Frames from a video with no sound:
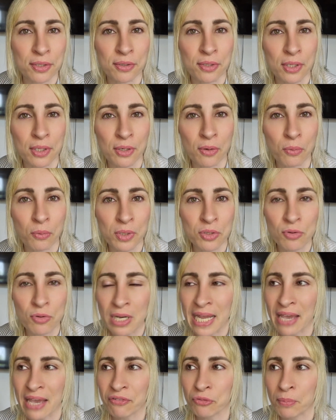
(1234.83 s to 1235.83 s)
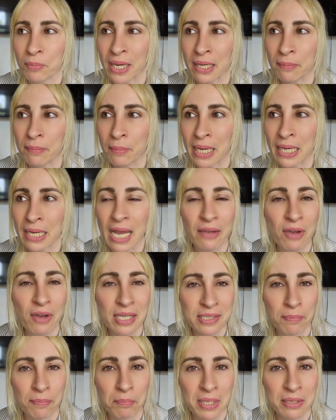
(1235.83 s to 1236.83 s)
You know, when you left, my life
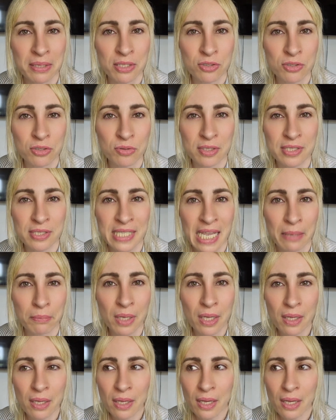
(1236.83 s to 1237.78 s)
hasn't been the same.